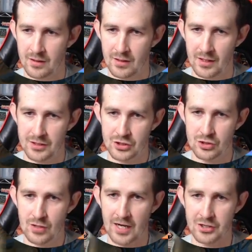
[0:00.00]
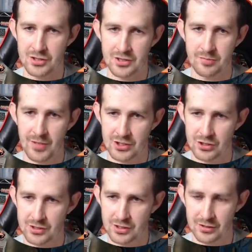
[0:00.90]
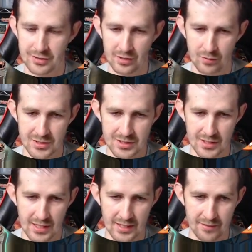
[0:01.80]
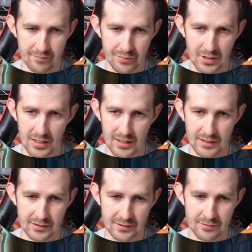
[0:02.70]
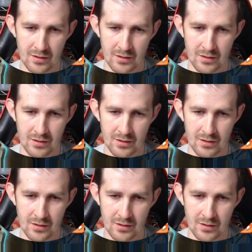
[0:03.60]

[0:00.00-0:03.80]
Extraction Specialist. Good thing we did not block.